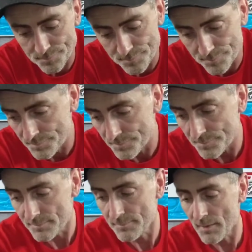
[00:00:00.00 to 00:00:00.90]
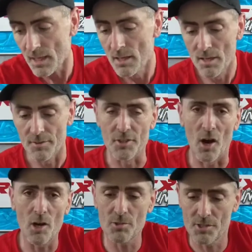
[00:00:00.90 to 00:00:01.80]
The
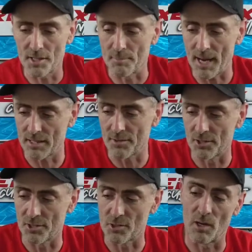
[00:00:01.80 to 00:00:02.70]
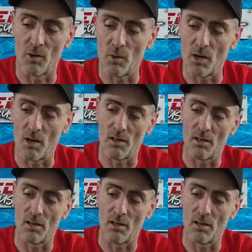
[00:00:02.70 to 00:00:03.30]
dials to the back of the gun as well,